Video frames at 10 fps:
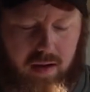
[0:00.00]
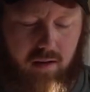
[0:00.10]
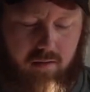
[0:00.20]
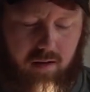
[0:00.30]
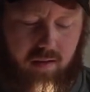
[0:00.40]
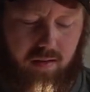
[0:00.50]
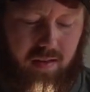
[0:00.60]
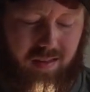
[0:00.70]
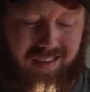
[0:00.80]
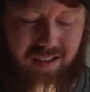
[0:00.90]
increase
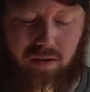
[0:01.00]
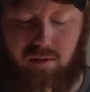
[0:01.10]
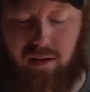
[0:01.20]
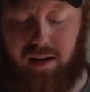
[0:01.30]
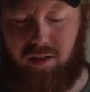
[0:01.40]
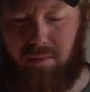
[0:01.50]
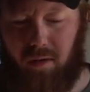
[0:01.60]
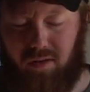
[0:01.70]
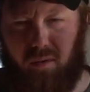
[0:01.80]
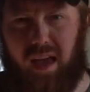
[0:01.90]
the signal range,
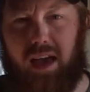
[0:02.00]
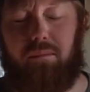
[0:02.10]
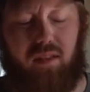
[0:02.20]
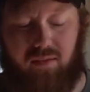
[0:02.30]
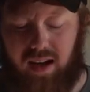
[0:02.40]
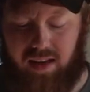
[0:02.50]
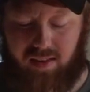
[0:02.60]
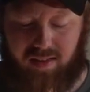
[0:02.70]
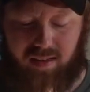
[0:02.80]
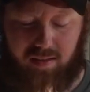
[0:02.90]
supposed to amplify
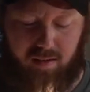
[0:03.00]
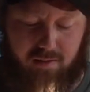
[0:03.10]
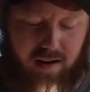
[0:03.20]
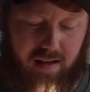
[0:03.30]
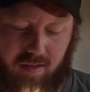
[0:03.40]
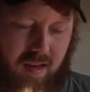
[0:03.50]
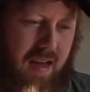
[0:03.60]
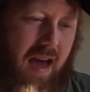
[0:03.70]
the signal range.